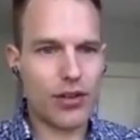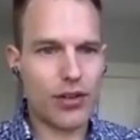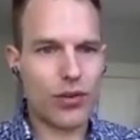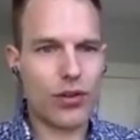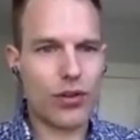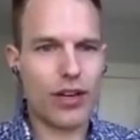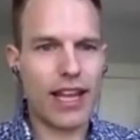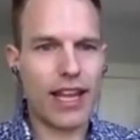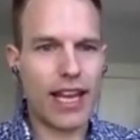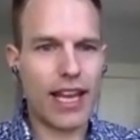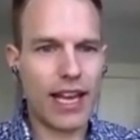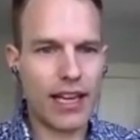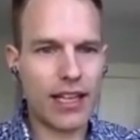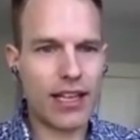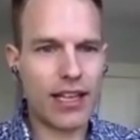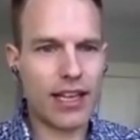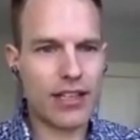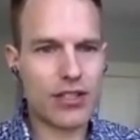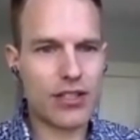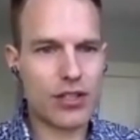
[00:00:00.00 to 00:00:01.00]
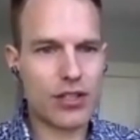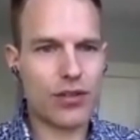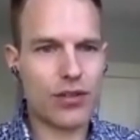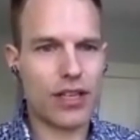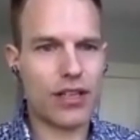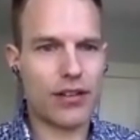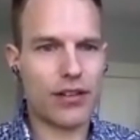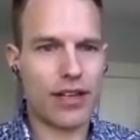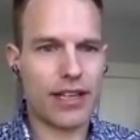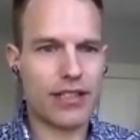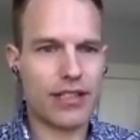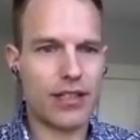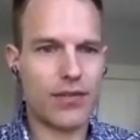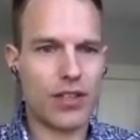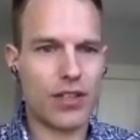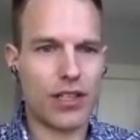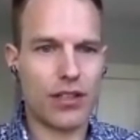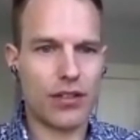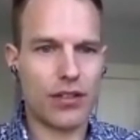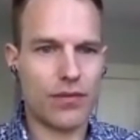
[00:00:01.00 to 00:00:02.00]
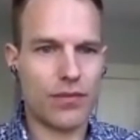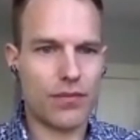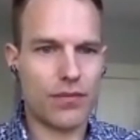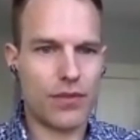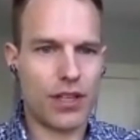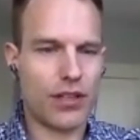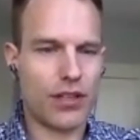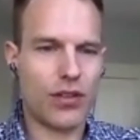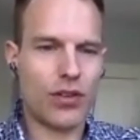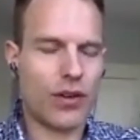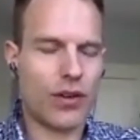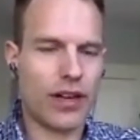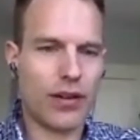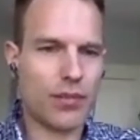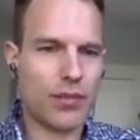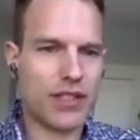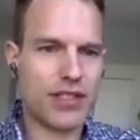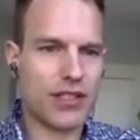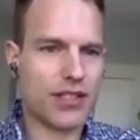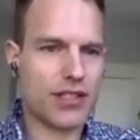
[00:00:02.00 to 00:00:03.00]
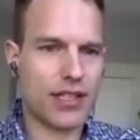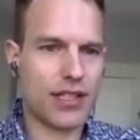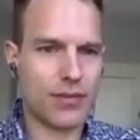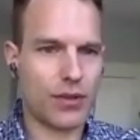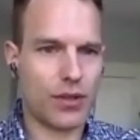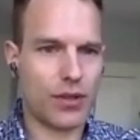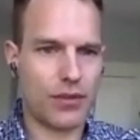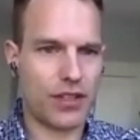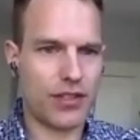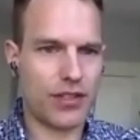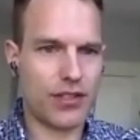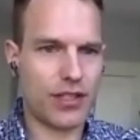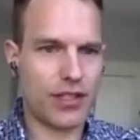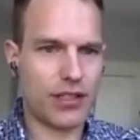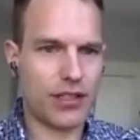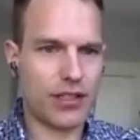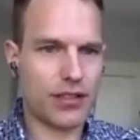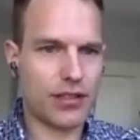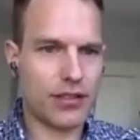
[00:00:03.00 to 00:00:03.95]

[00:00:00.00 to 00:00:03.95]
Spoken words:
or any extracurricular activity, then you know how to be successful in real estate.